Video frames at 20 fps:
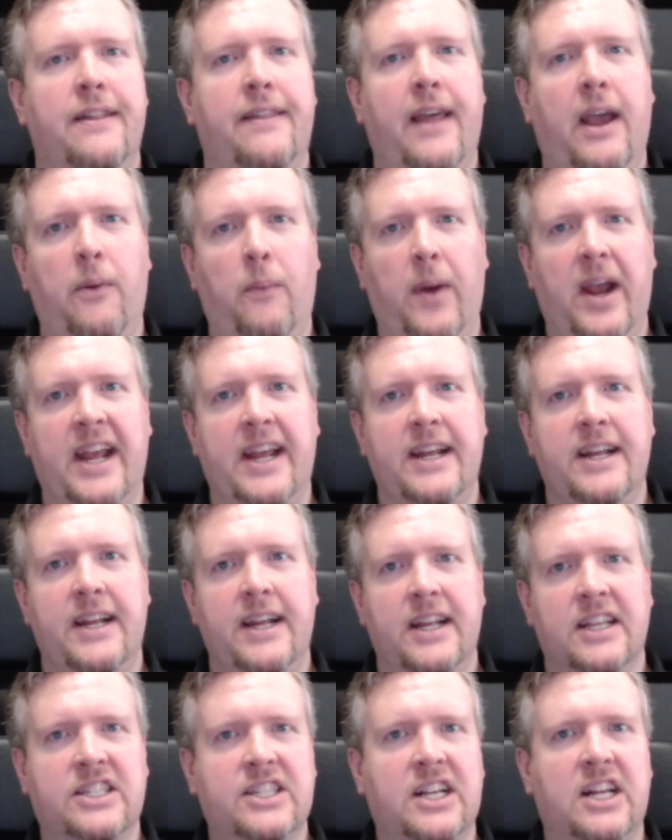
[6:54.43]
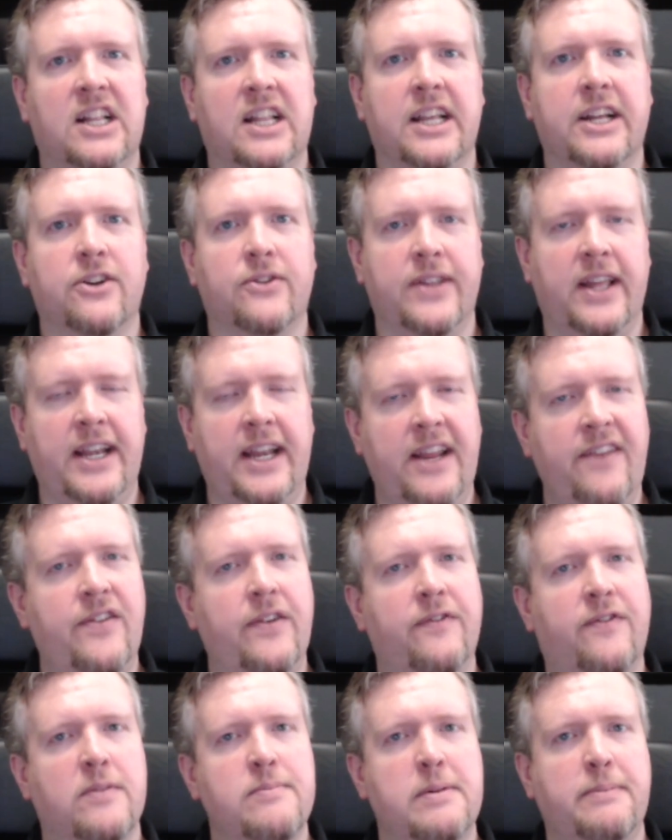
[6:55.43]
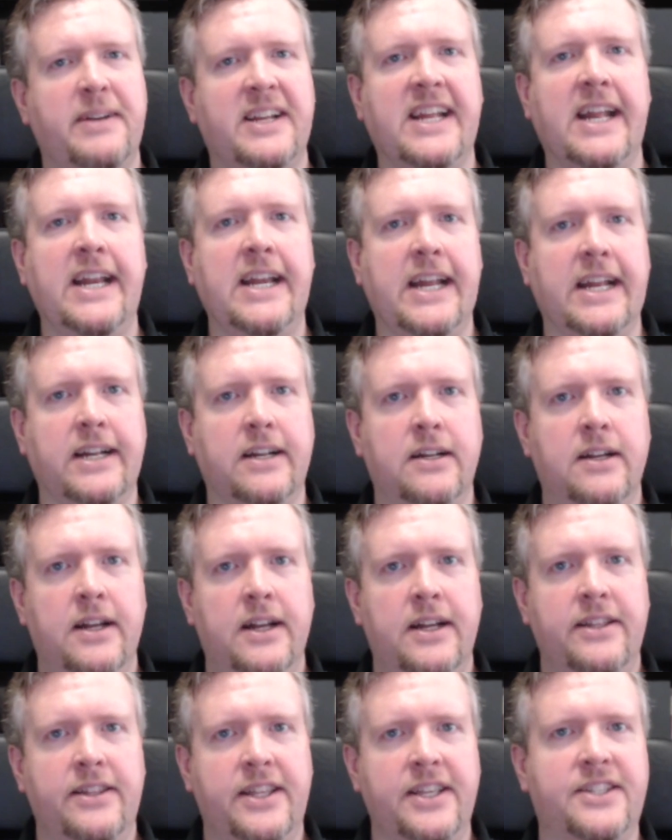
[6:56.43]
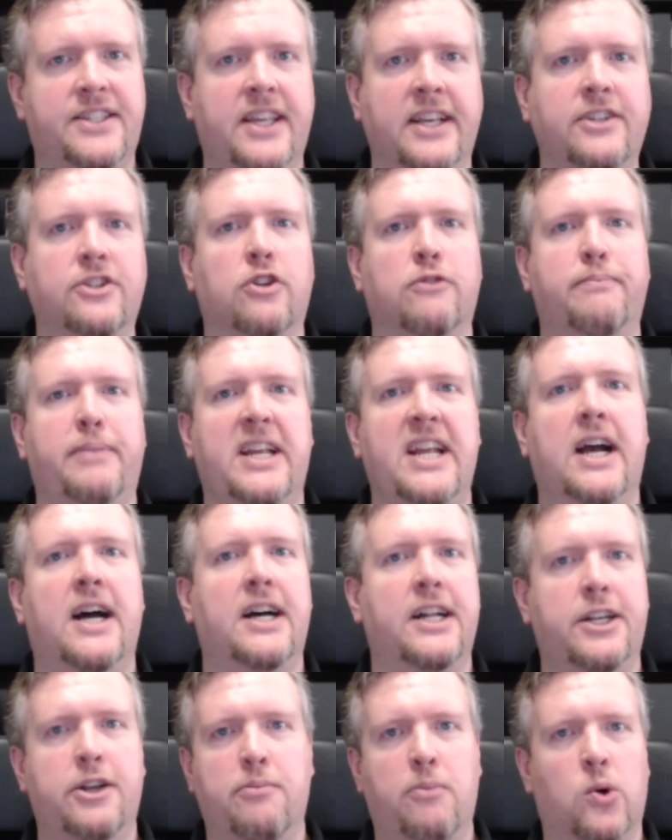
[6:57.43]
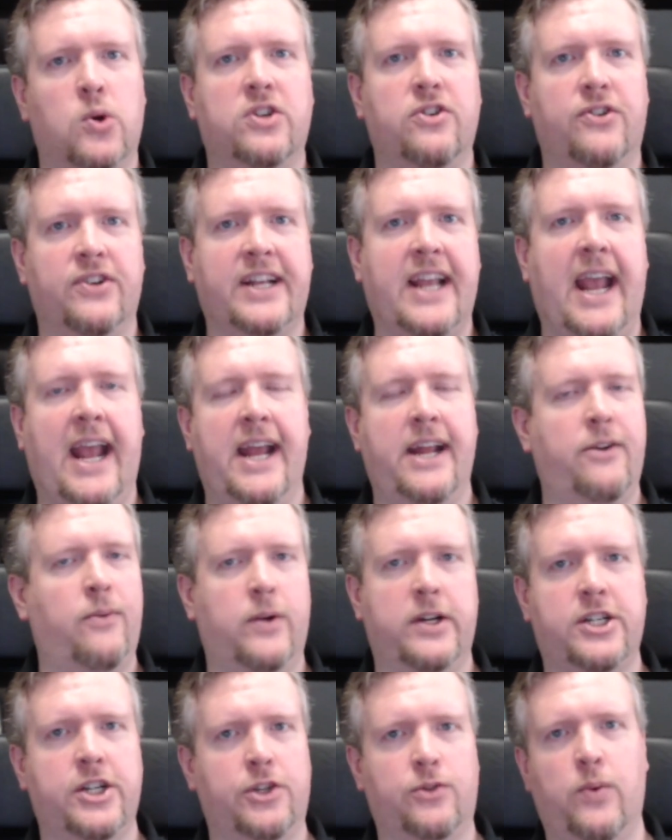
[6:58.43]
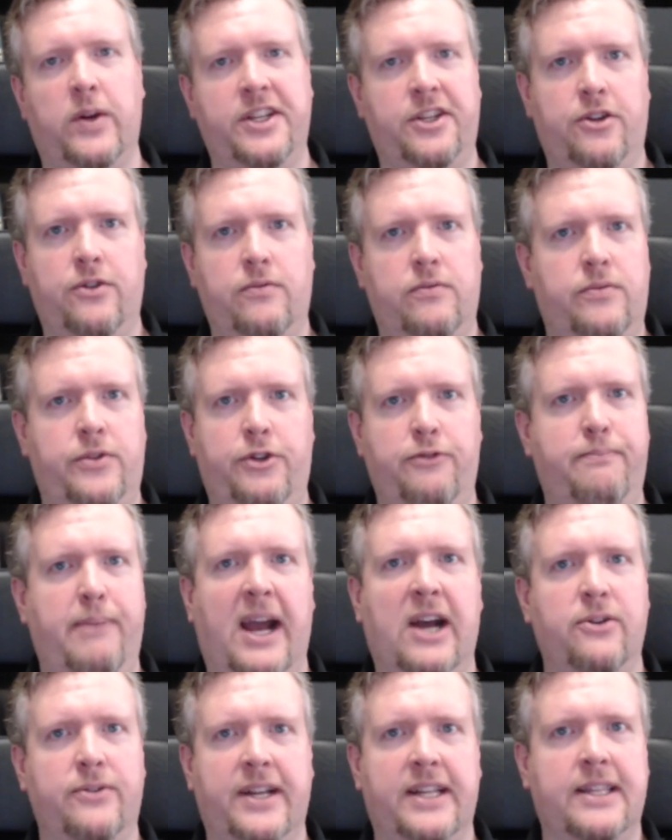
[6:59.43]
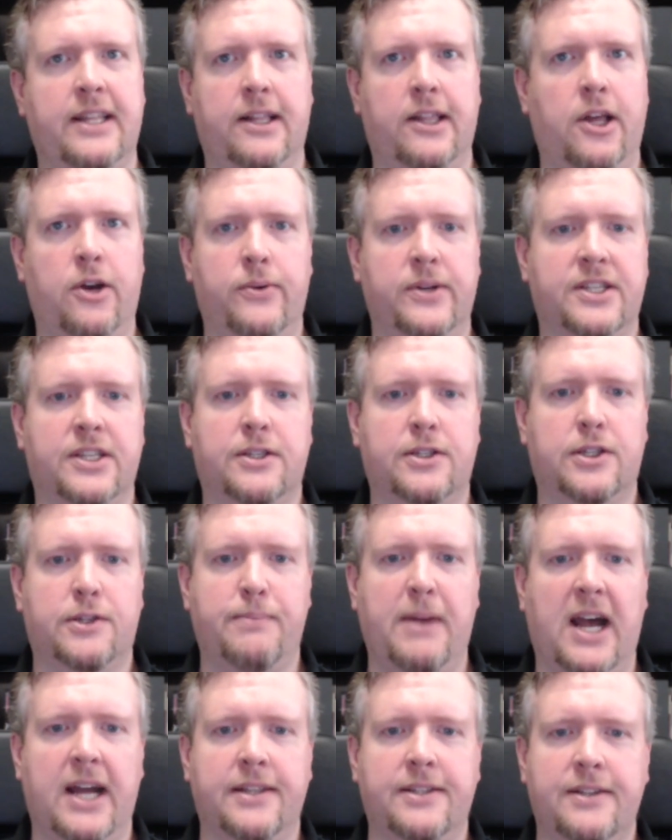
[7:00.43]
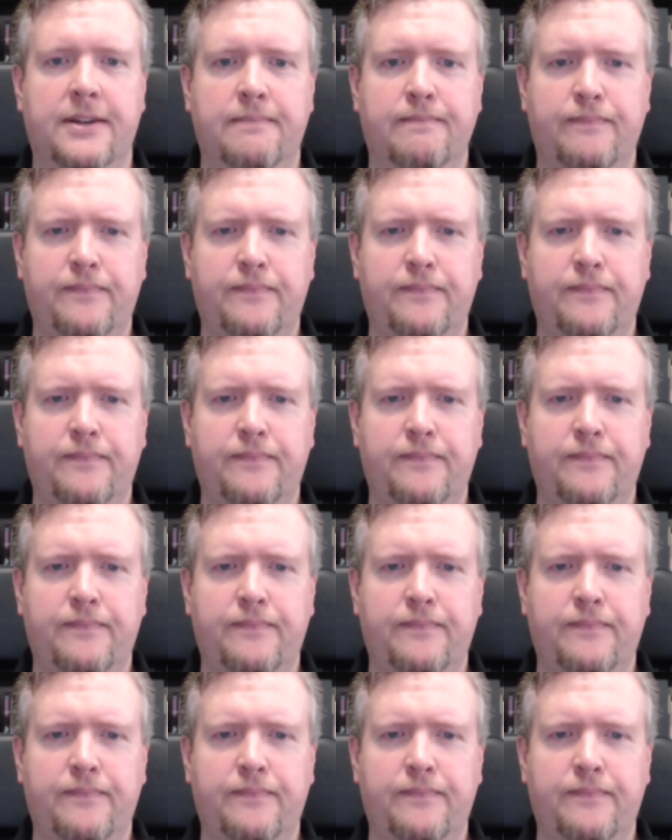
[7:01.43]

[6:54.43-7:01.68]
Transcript: That way it's clear that even from the beginning, these things are beyond mortal ken, which is what you bound at the lowest spot.